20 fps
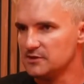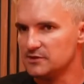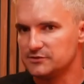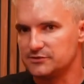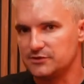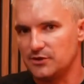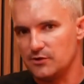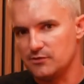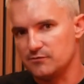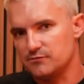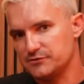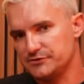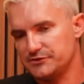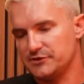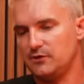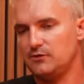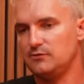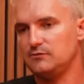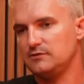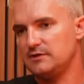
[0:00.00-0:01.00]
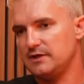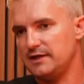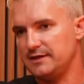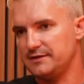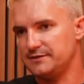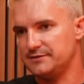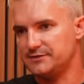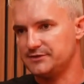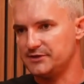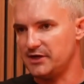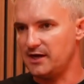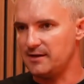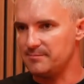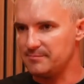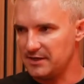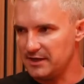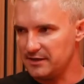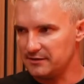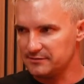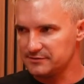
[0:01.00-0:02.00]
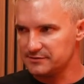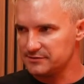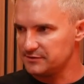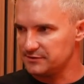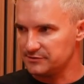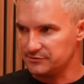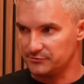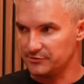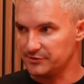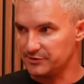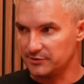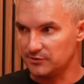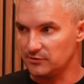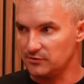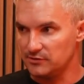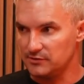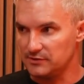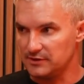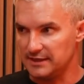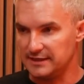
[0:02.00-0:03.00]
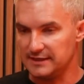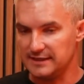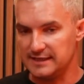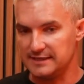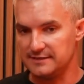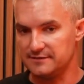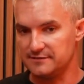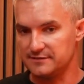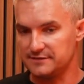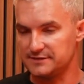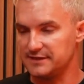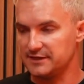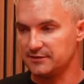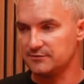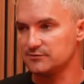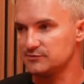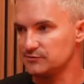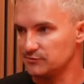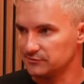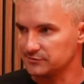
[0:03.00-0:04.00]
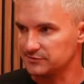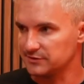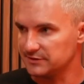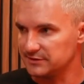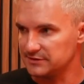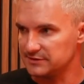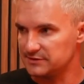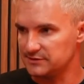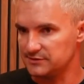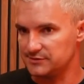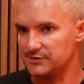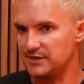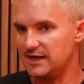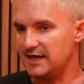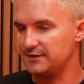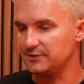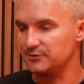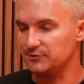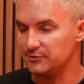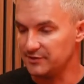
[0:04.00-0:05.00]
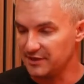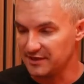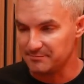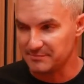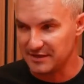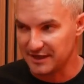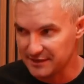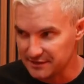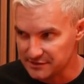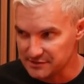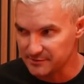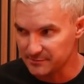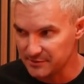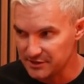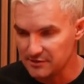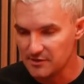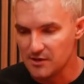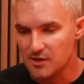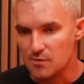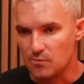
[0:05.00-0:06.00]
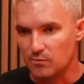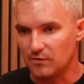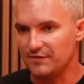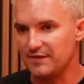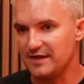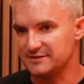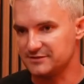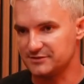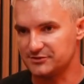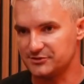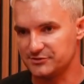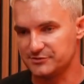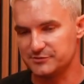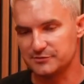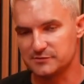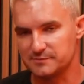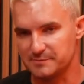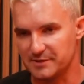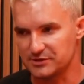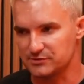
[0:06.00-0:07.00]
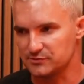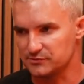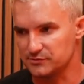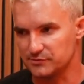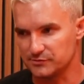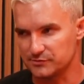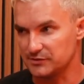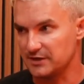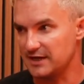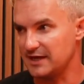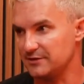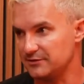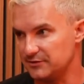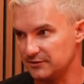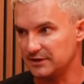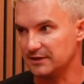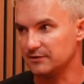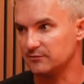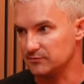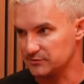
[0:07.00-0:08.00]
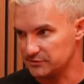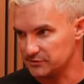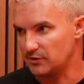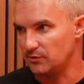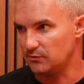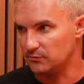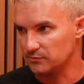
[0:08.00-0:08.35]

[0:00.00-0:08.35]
So result and time bound is really good. And then the secret sauce on this is you add a unique mechanism in. What that is just your special sauce on how you get a result.